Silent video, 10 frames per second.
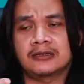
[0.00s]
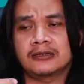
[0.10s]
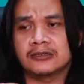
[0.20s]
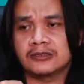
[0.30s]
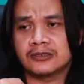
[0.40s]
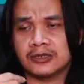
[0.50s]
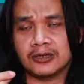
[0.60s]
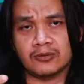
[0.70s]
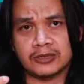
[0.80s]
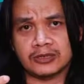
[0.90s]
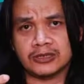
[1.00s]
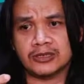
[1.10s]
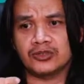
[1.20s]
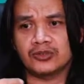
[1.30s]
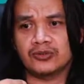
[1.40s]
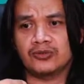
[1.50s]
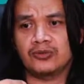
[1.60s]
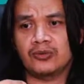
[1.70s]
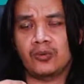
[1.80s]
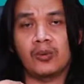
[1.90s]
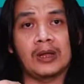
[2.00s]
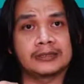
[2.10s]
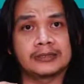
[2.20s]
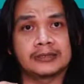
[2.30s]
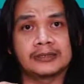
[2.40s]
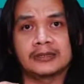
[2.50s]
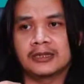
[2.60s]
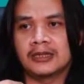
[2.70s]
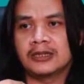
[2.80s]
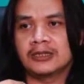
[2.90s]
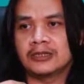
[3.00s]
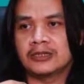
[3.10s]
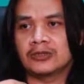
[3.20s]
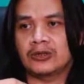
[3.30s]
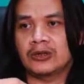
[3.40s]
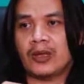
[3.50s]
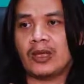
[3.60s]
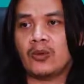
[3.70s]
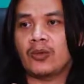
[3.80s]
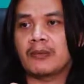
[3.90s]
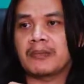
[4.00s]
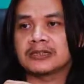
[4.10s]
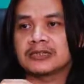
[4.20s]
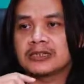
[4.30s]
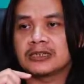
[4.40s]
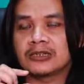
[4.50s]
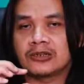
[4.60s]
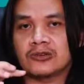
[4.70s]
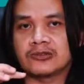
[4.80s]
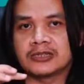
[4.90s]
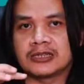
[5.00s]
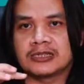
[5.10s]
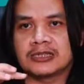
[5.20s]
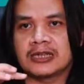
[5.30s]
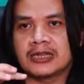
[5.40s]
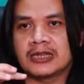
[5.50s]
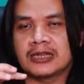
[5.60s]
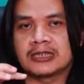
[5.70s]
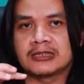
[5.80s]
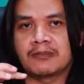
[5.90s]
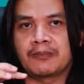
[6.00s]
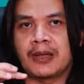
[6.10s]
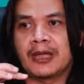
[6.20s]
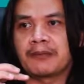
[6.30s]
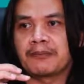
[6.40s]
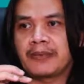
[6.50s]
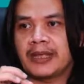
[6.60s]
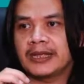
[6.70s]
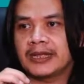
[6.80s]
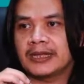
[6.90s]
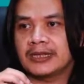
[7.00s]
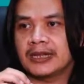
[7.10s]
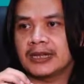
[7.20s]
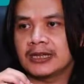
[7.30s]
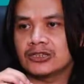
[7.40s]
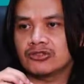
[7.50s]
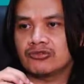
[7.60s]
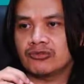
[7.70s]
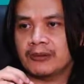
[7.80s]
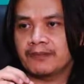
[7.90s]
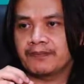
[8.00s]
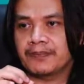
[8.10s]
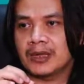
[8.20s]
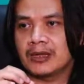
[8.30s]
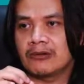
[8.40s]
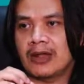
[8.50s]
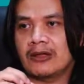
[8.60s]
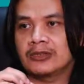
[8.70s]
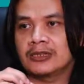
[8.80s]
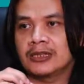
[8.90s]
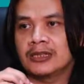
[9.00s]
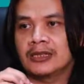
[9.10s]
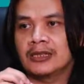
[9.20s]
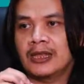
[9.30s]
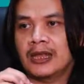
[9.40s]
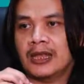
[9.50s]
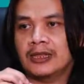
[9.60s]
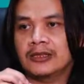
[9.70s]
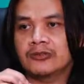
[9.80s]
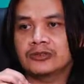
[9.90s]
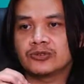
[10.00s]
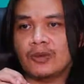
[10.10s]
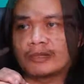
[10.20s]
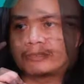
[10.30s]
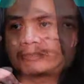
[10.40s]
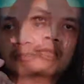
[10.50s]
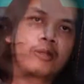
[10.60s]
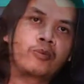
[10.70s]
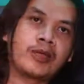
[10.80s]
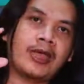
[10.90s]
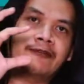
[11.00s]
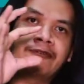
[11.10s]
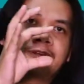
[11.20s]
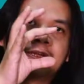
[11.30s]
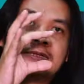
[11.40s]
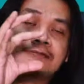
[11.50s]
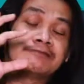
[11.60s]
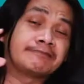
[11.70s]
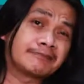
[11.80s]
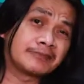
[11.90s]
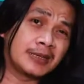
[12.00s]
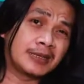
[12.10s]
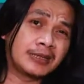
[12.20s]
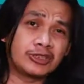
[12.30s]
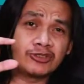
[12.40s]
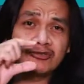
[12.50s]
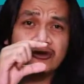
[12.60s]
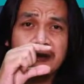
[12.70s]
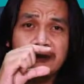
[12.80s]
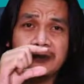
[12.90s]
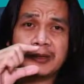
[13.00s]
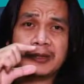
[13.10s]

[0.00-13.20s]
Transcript: sequence to 1? So the way we measure the closeness is by making a strip around L equals 1. We have a strip